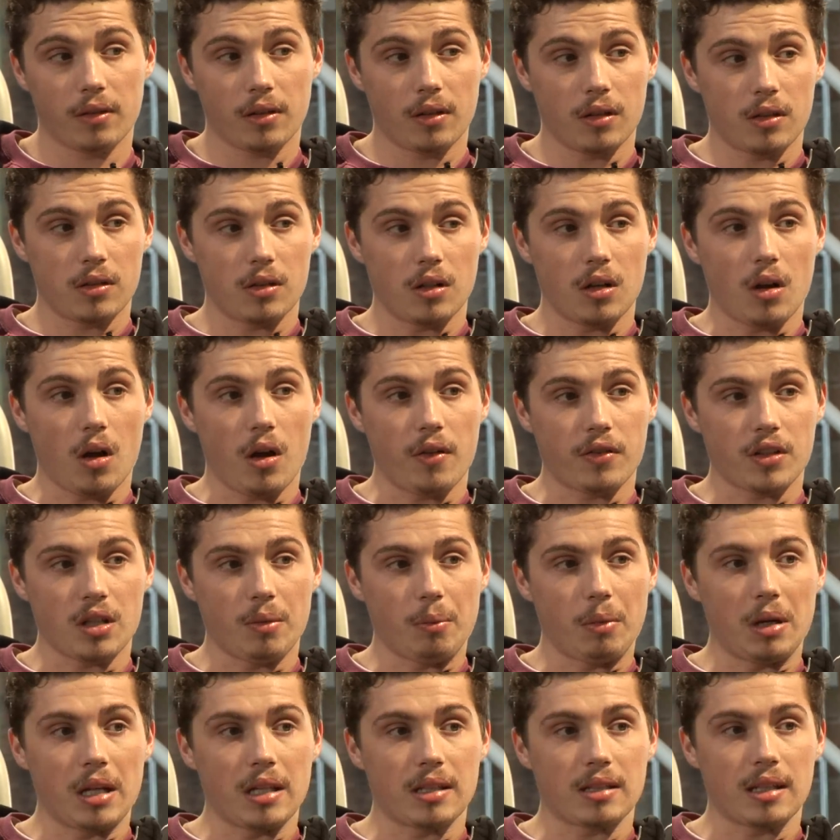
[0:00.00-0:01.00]
Because, you know, if
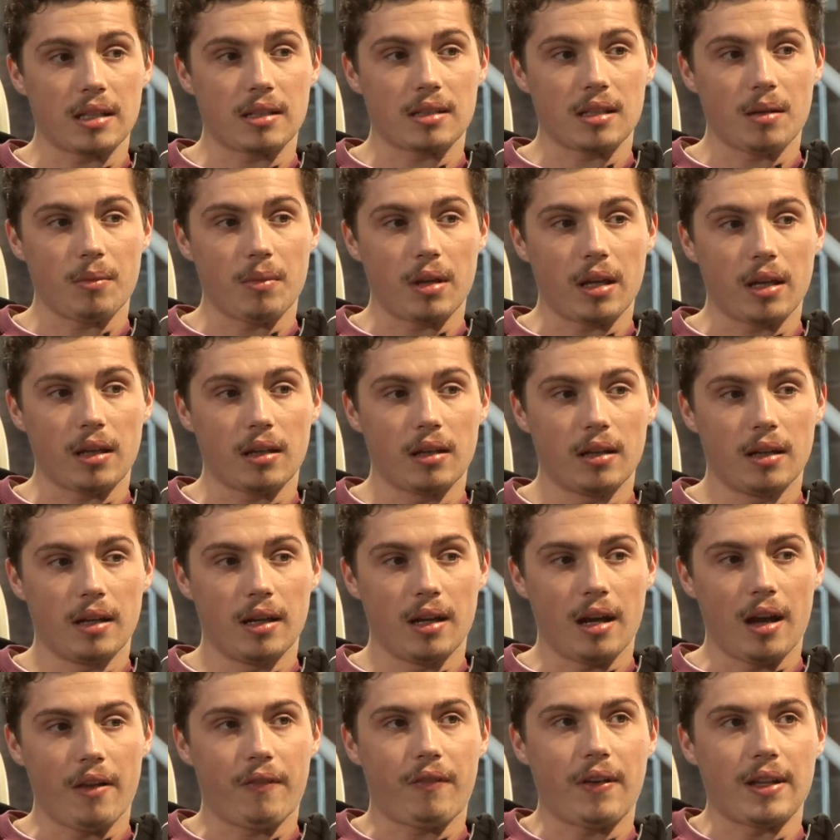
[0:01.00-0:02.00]
somebody said something
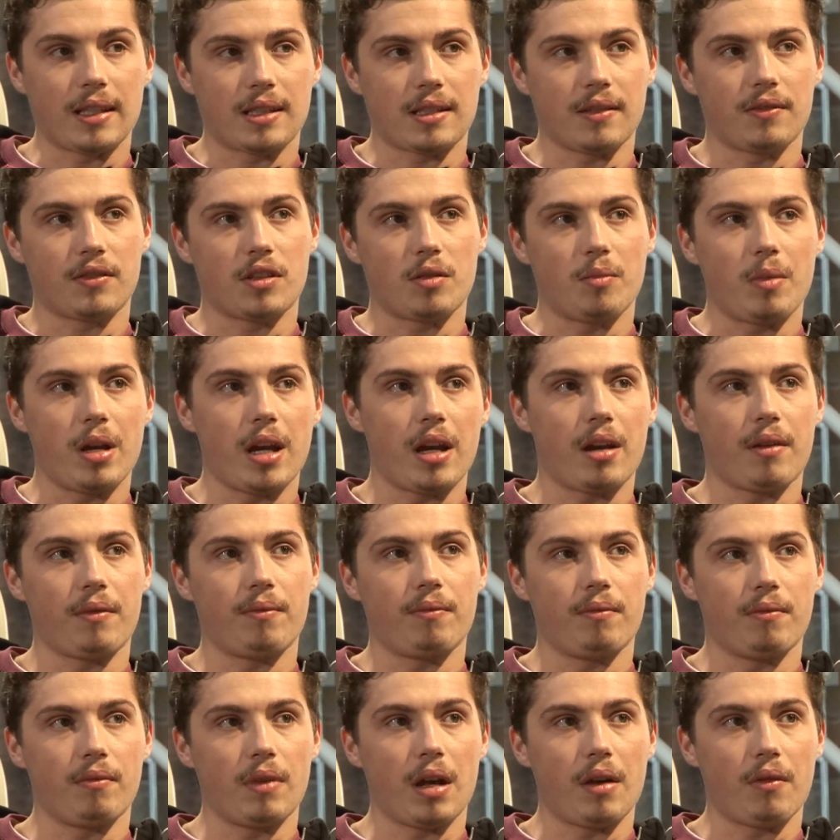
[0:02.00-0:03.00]
offensive to me
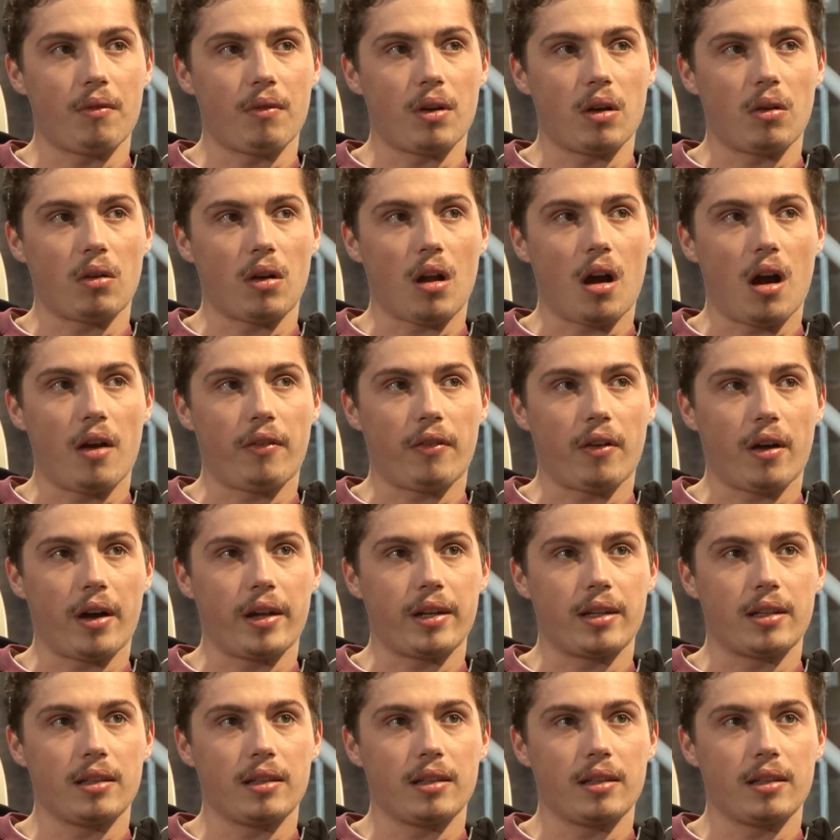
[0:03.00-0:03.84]
in real life,